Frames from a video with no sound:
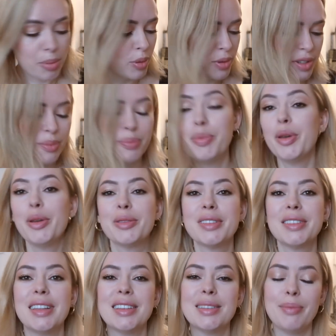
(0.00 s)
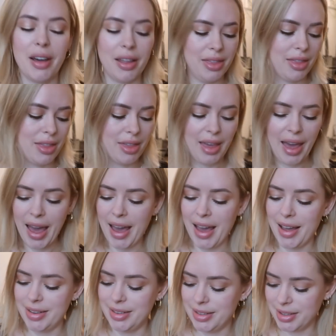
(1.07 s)
bought some boots this month
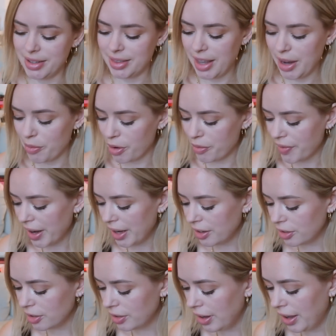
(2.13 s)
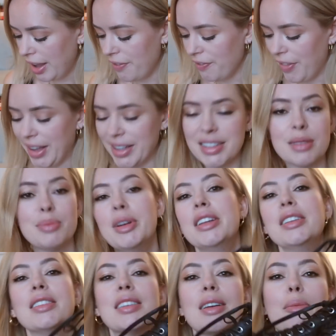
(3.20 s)
and they were a real
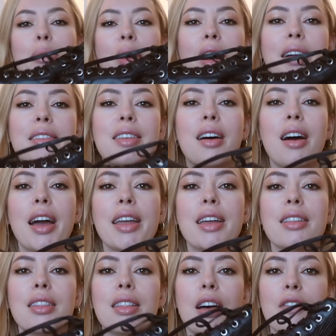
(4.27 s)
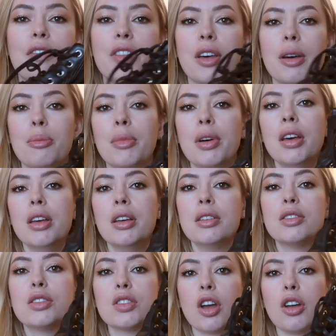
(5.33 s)
investment, but I love them
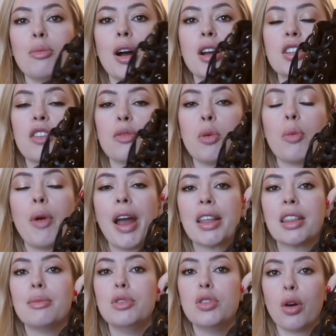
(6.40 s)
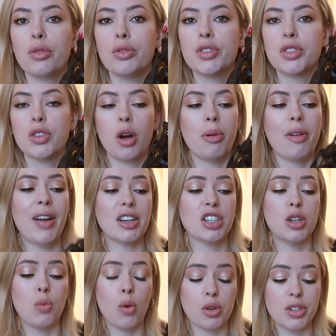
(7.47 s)
so much and I've been wearing them non-stop. I've
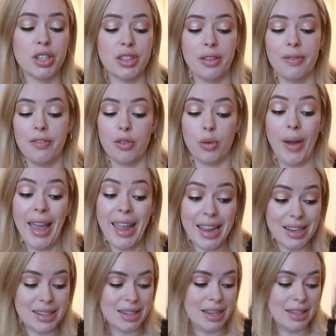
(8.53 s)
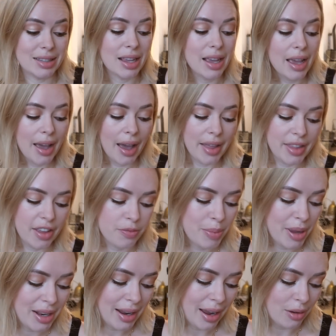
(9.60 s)
actually wanted them for ages and they've
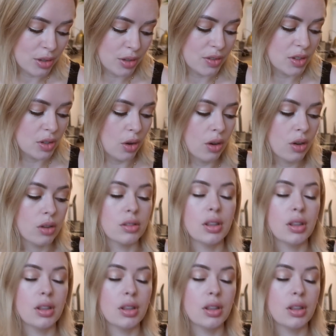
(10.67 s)
been out of stock